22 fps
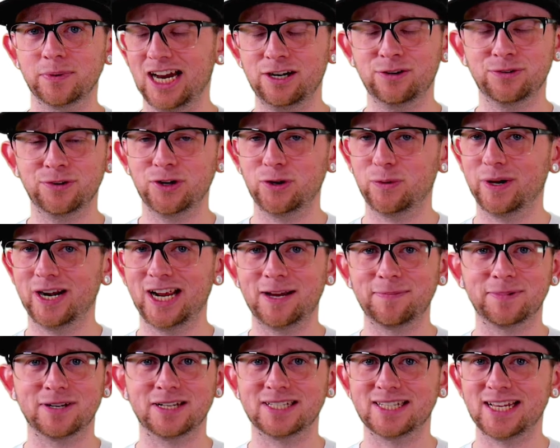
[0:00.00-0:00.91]
I don't know what
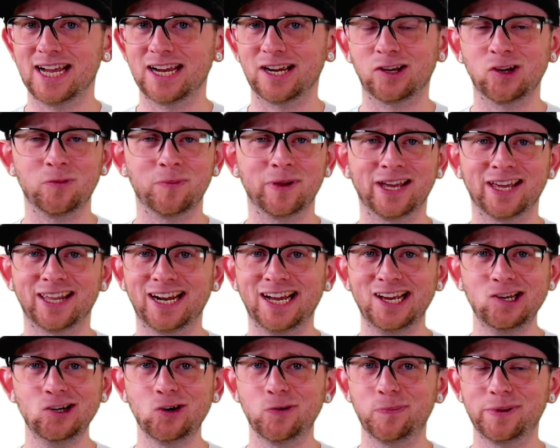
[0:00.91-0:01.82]
happened to Zacho, man.
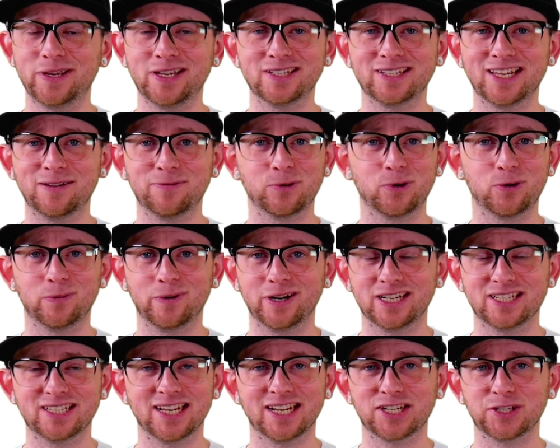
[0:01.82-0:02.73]
I hope he's able to
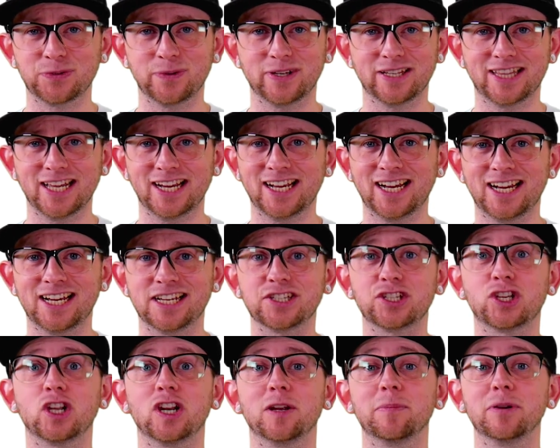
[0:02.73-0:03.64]
race next week. That guy
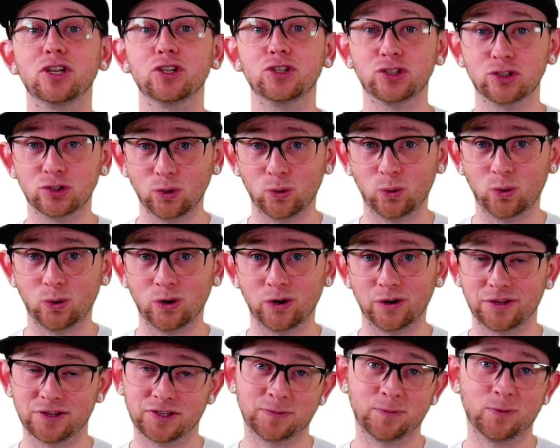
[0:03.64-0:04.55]
is going to be
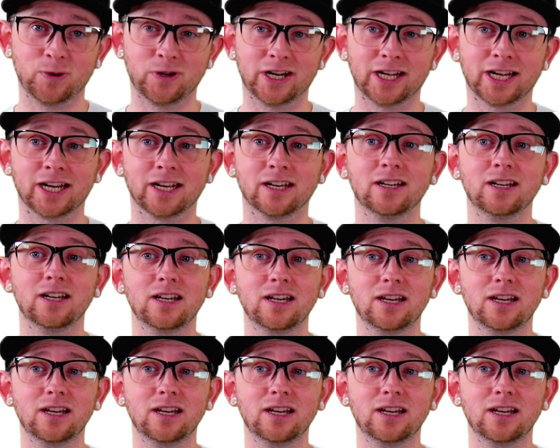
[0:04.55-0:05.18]
sore this morning.